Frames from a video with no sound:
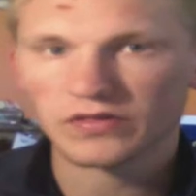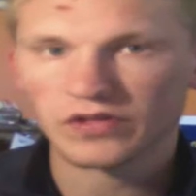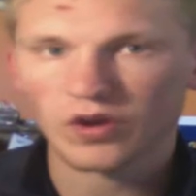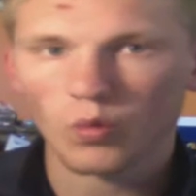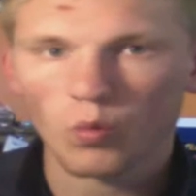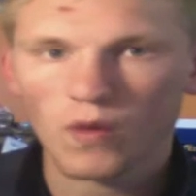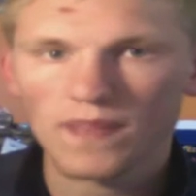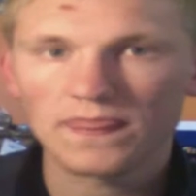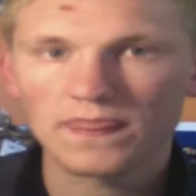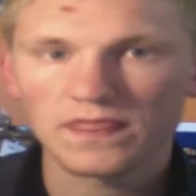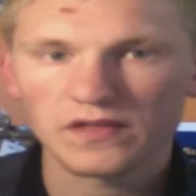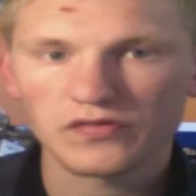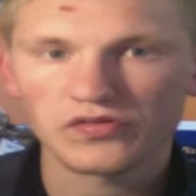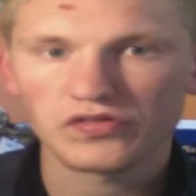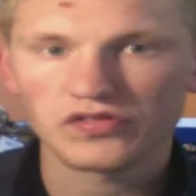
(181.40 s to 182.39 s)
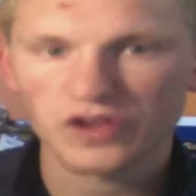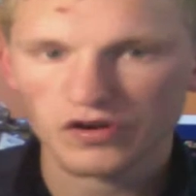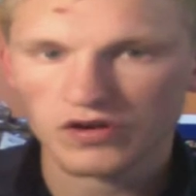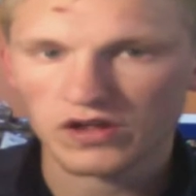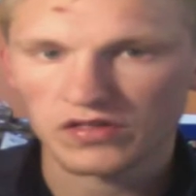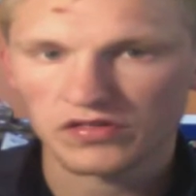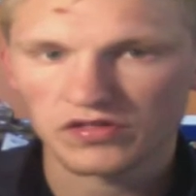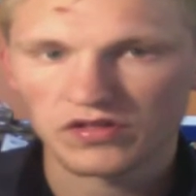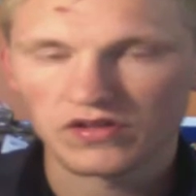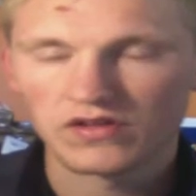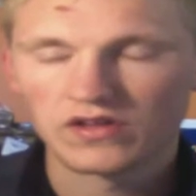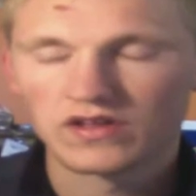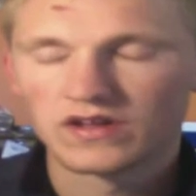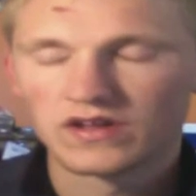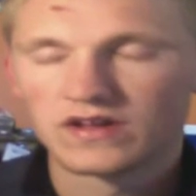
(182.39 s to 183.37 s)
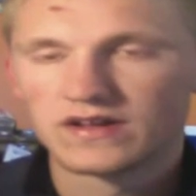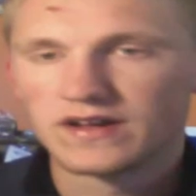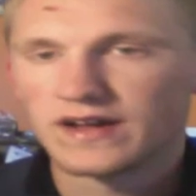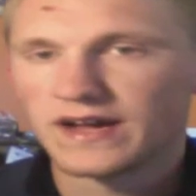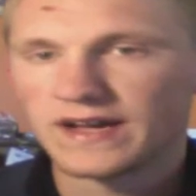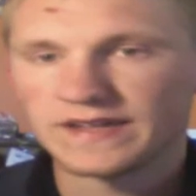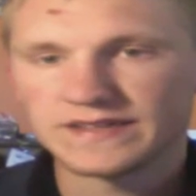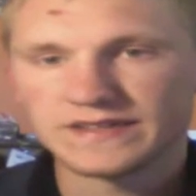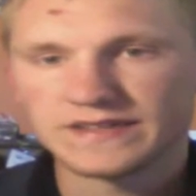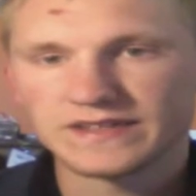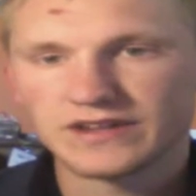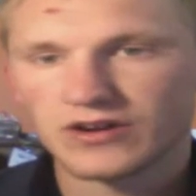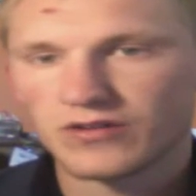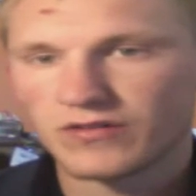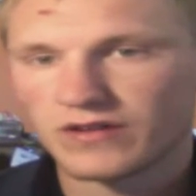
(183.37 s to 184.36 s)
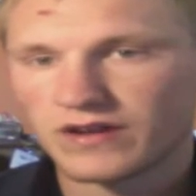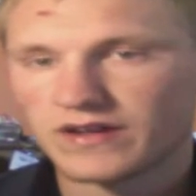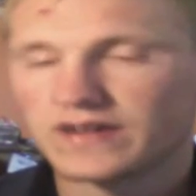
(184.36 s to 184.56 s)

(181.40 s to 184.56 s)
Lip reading: going to win this series. The